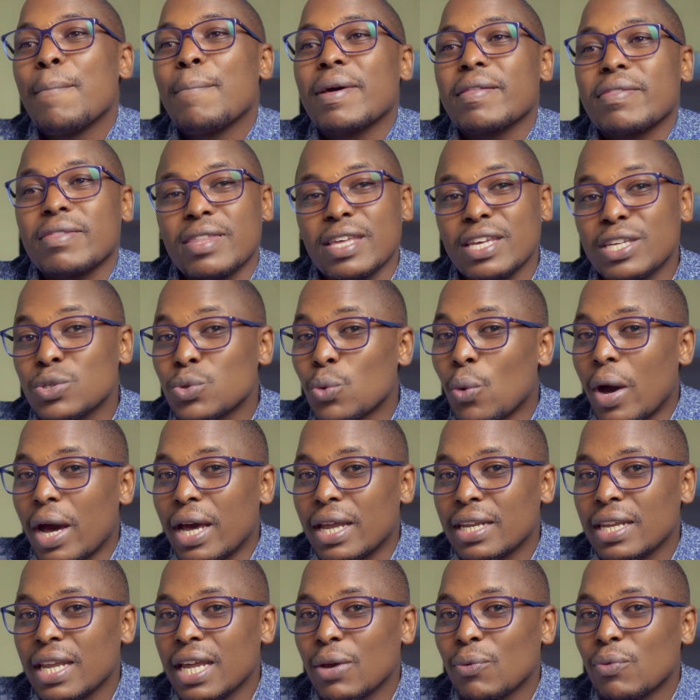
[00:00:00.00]
But this
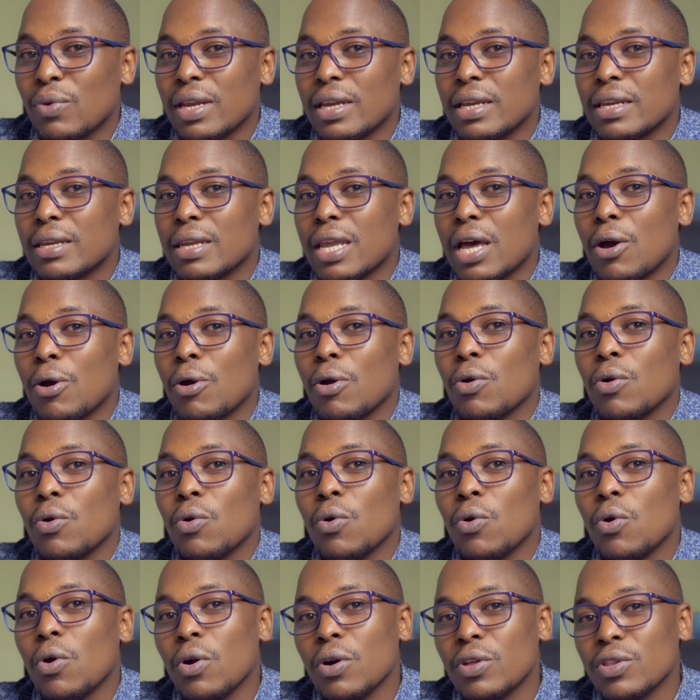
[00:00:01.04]
one will now
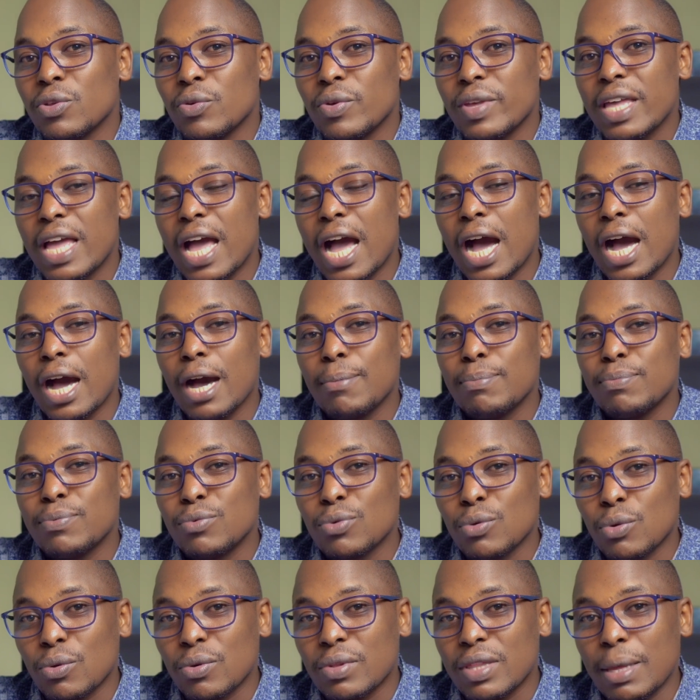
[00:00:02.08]
go all the way up
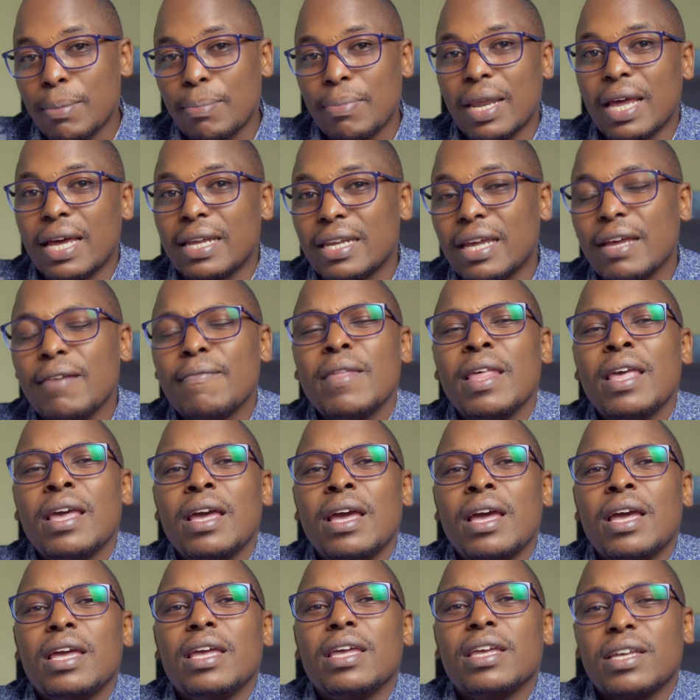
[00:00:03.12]
through the bladder.
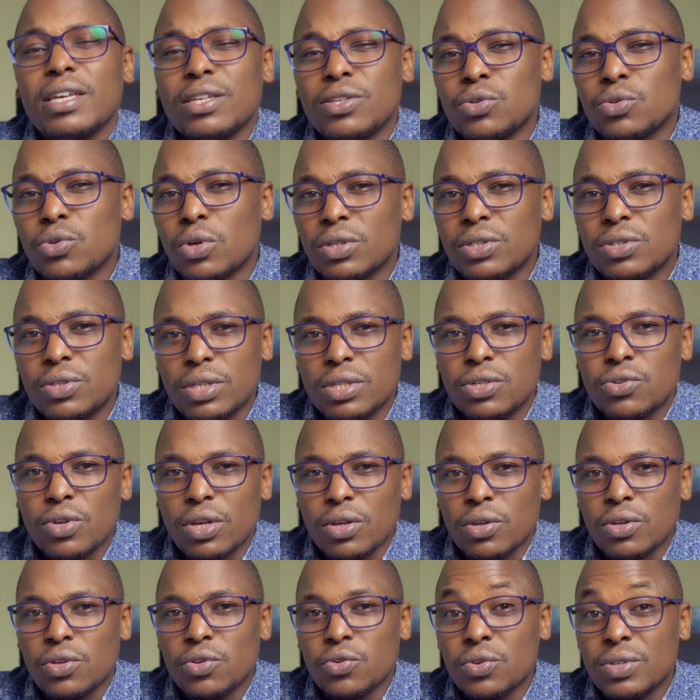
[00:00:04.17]
In case you don't treat
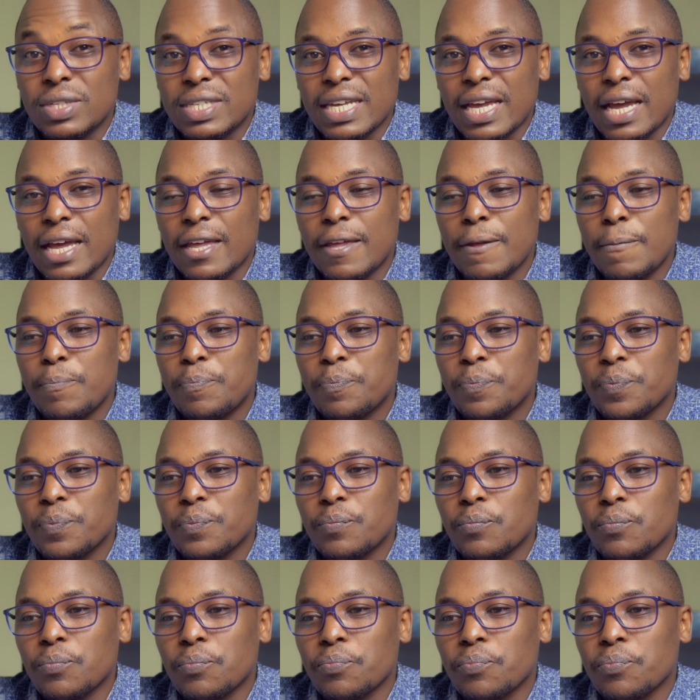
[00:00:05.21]
your UTI,
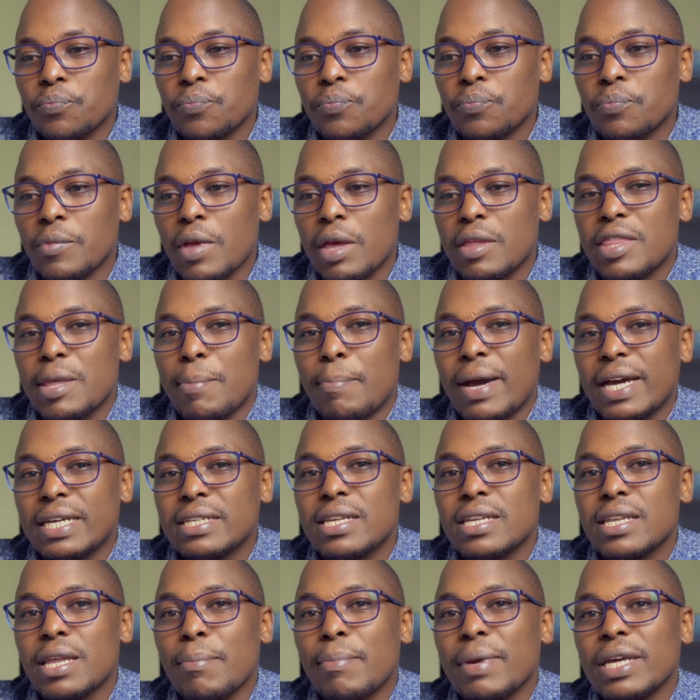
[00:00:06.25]
the
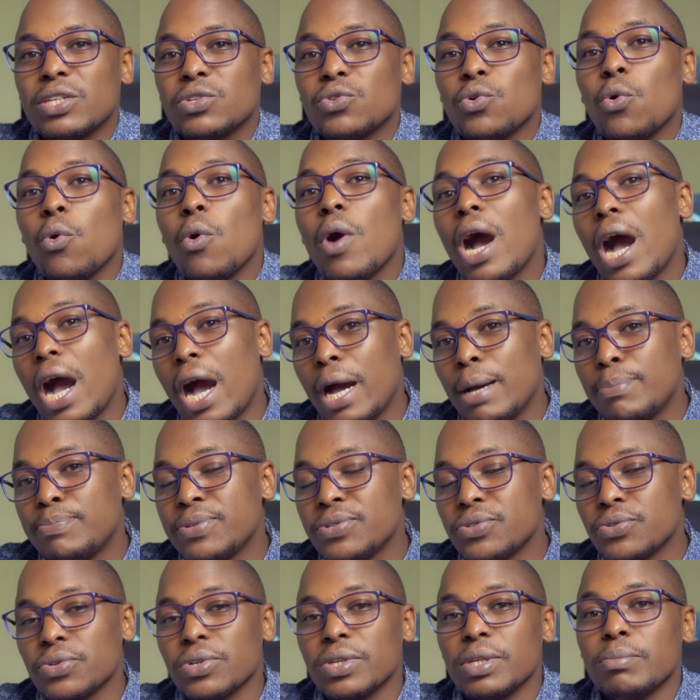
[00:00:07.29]
bacteria might go
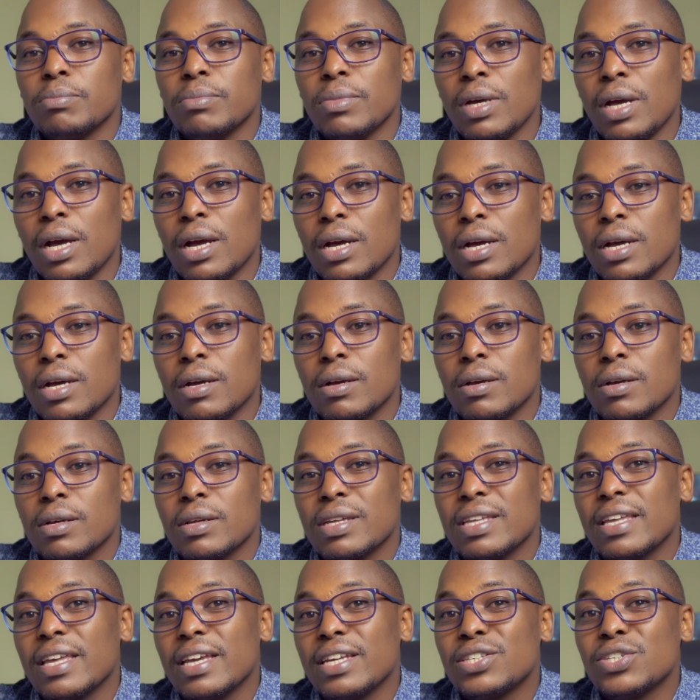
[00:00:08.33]
upstream,
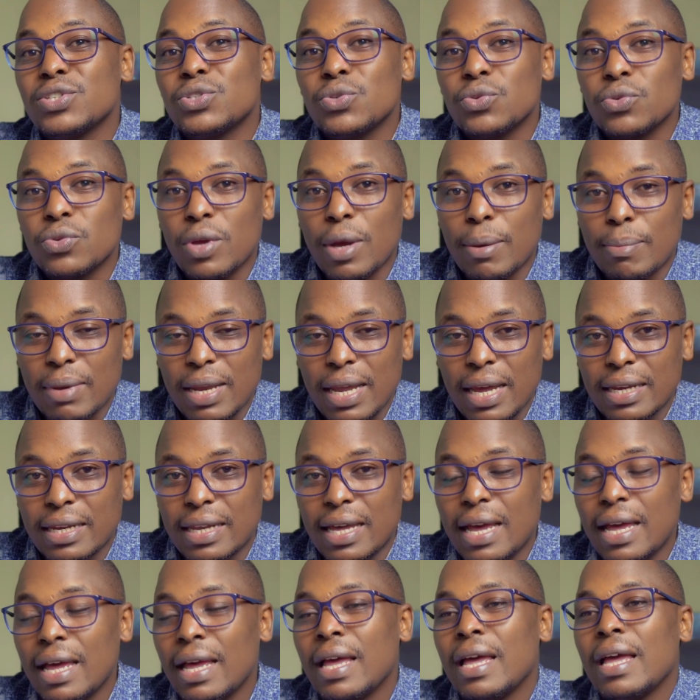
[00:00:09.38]
get to your
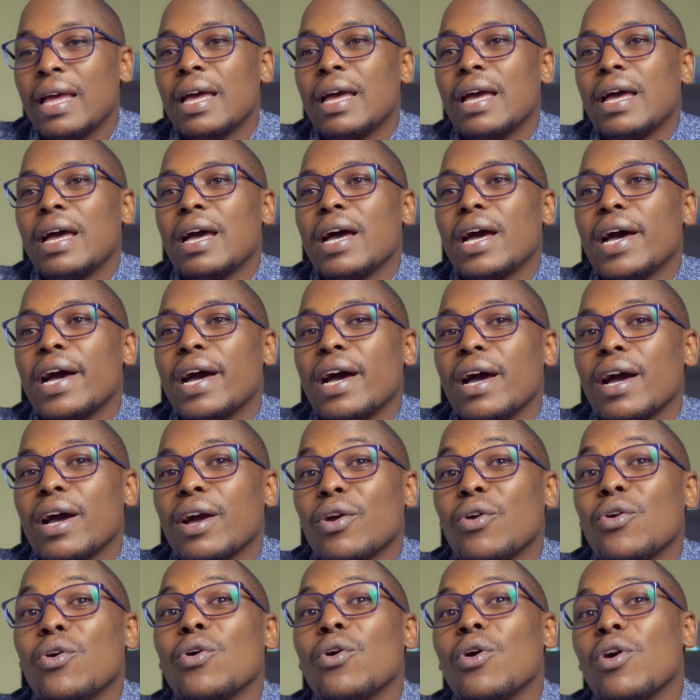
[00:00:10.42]
bladder,
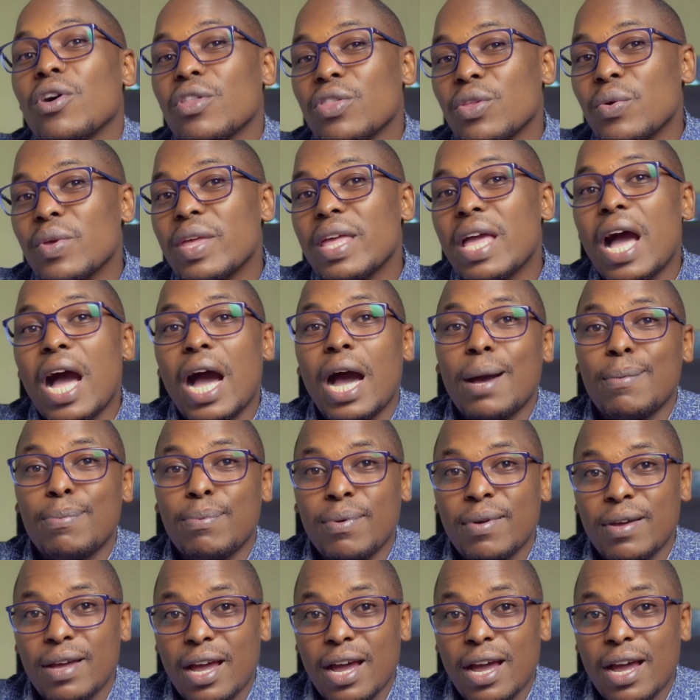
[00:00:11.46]
go all the way up